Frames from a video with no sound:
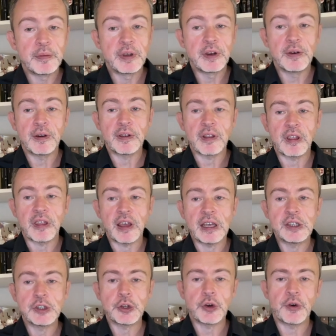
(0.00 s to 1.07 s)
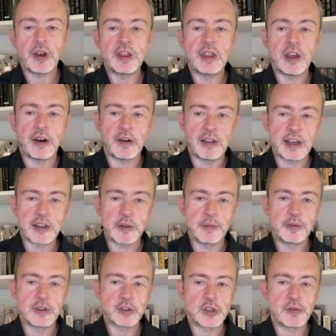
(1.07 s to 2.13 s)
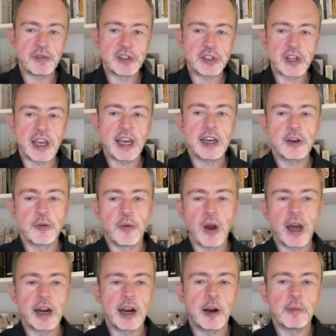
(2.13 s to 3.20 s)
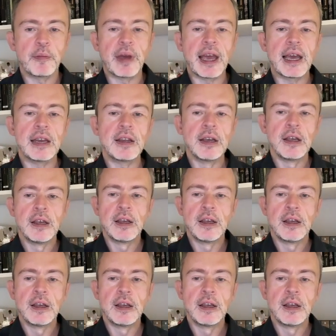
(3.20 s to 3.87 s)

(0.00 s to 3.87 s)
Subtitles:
all the things that are in there, like the sophisticated wrought iron bed,